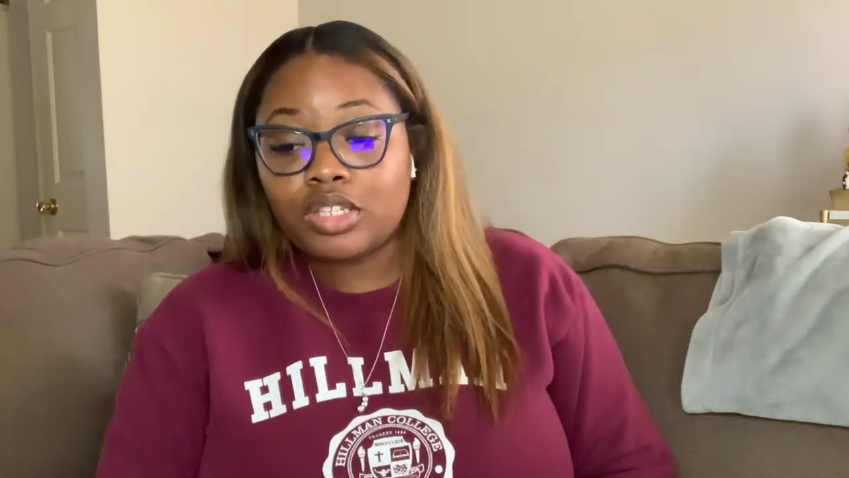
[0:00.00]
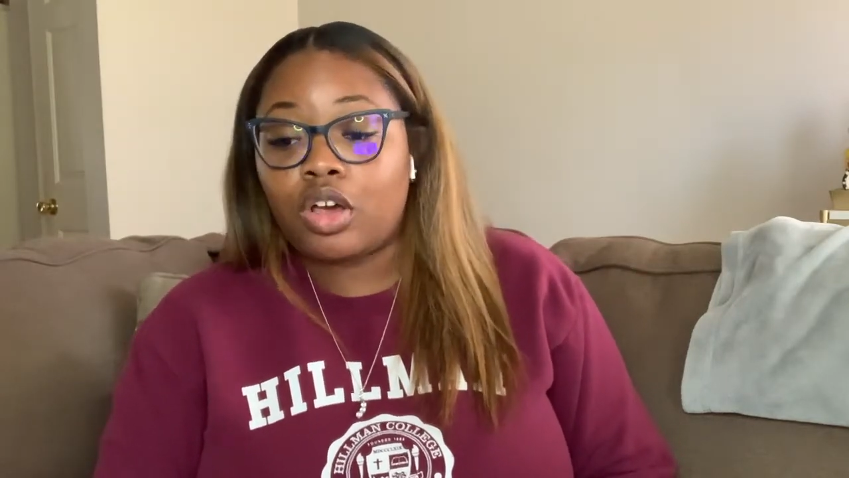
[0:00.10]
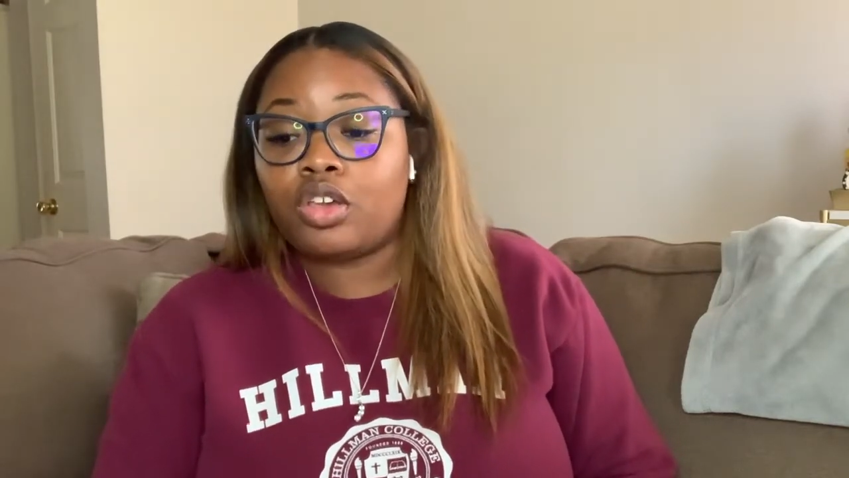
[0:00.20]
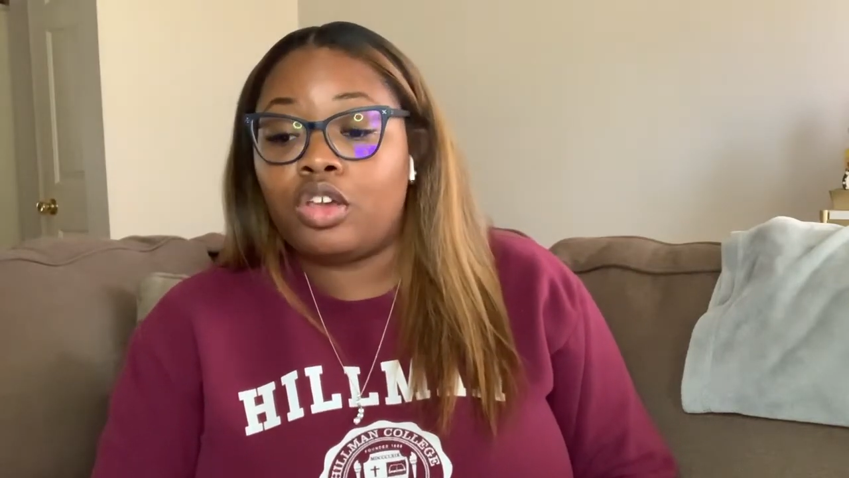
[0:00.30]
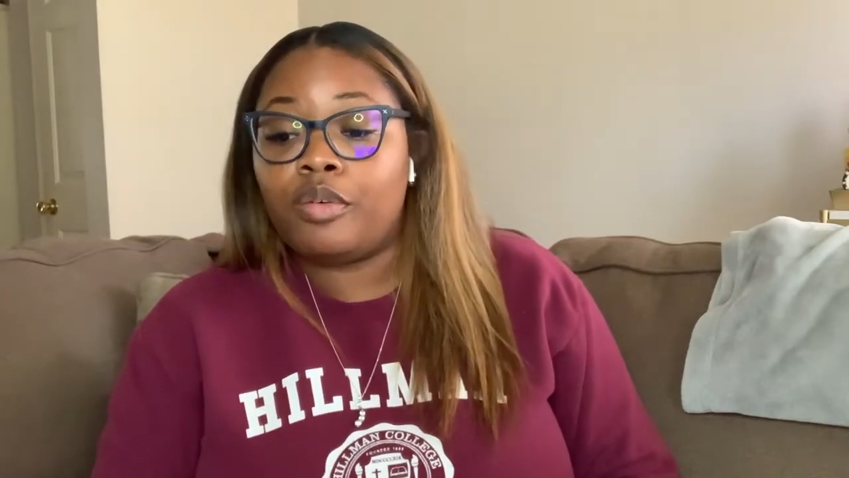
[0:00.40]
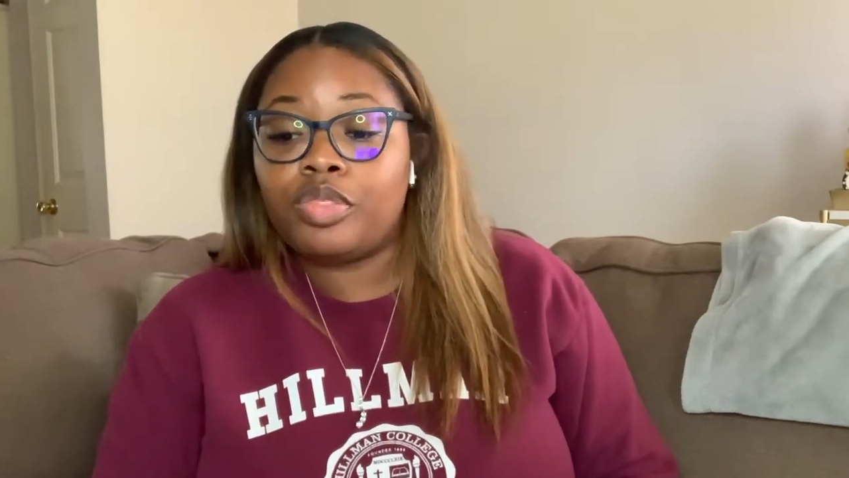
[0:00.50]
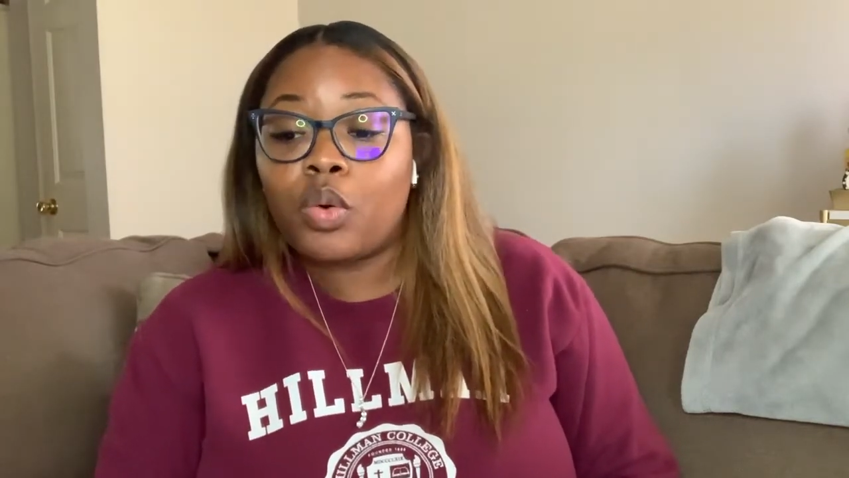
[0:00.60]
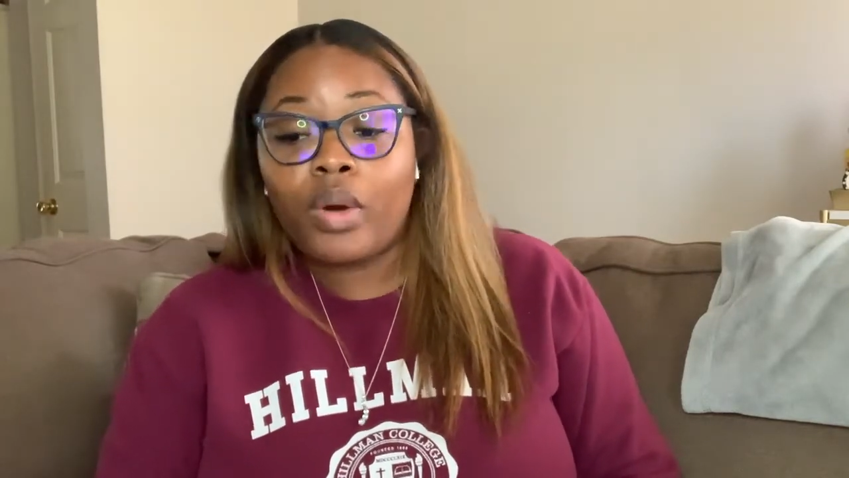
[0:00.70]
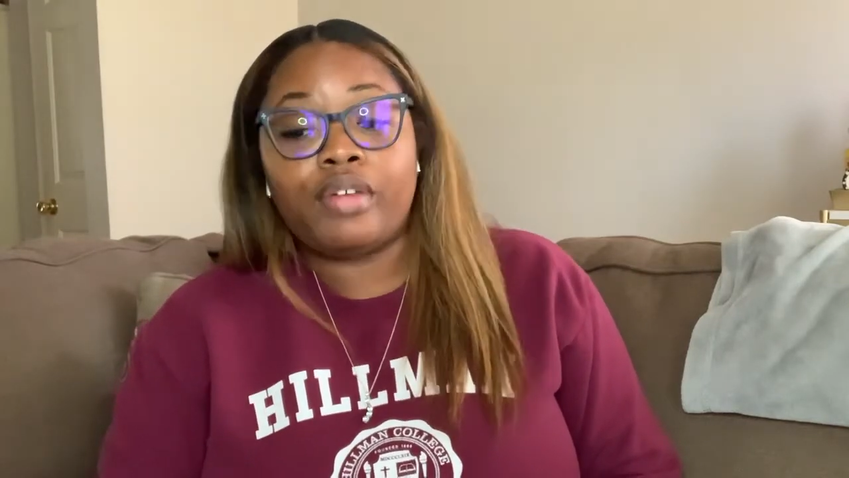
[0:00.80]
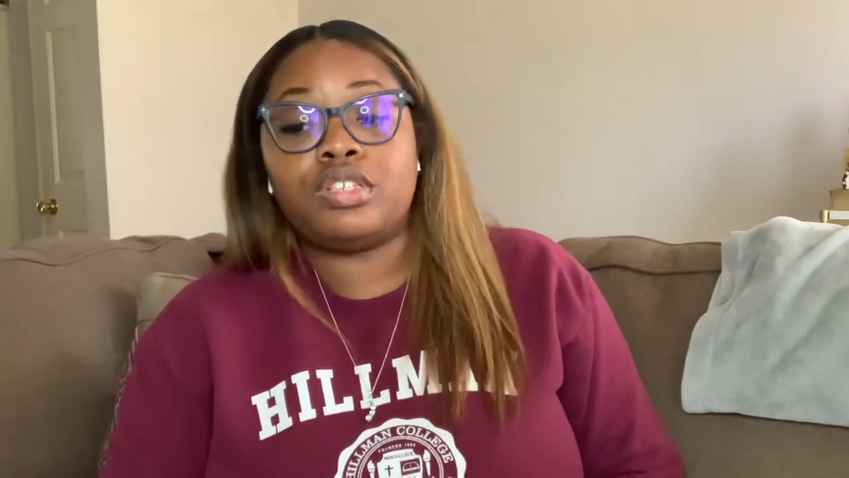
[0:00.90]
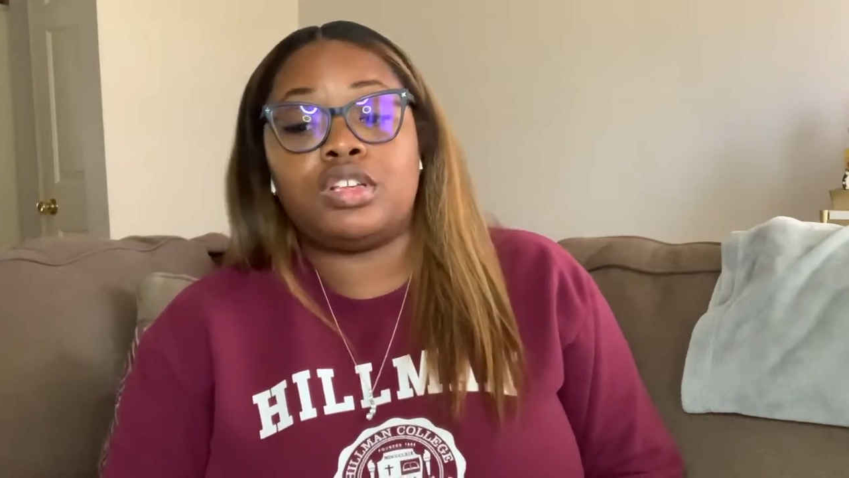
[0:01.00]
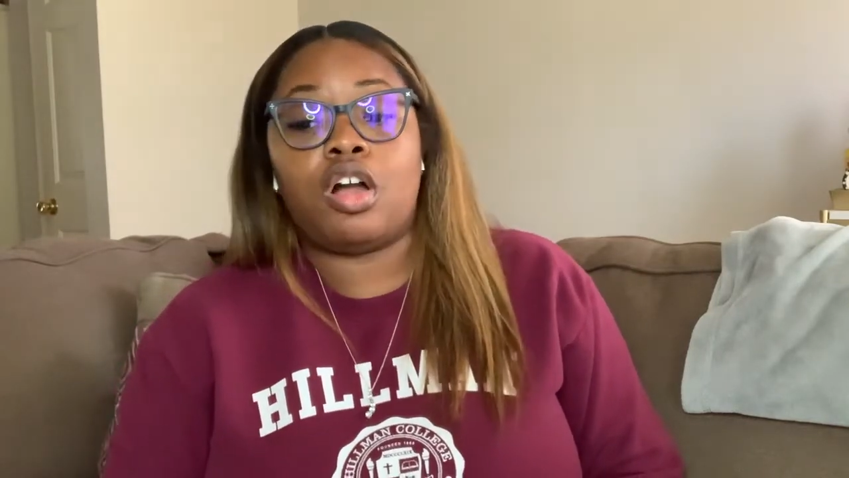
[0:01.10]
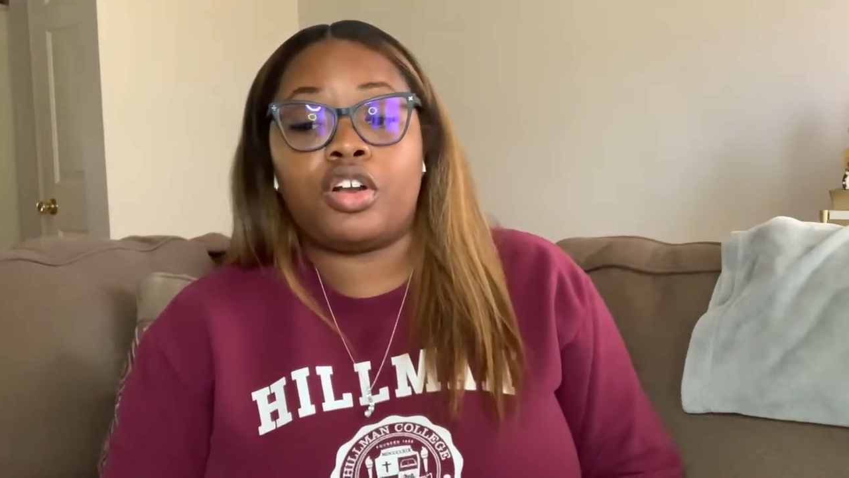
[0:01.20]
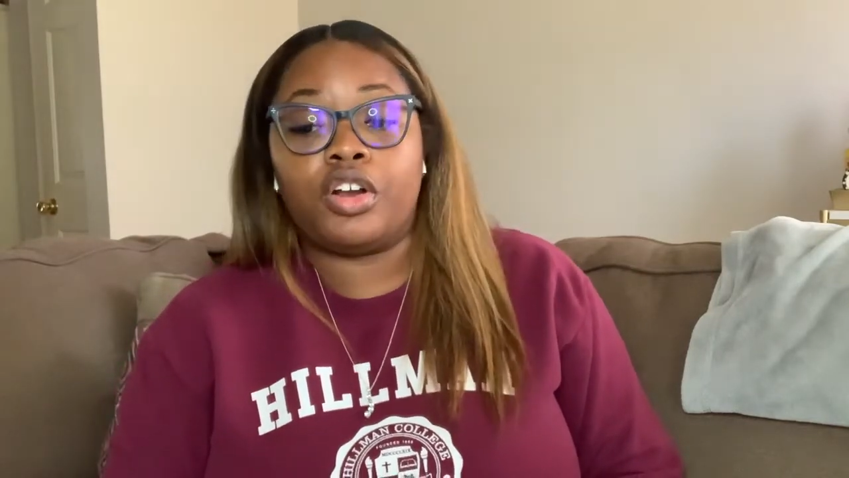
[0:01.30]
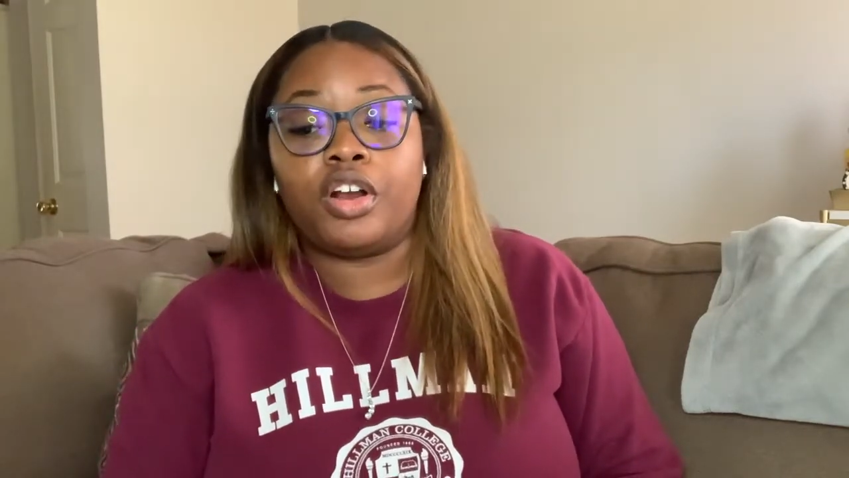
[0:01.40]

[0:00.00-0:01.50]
You, The Wife Stalker,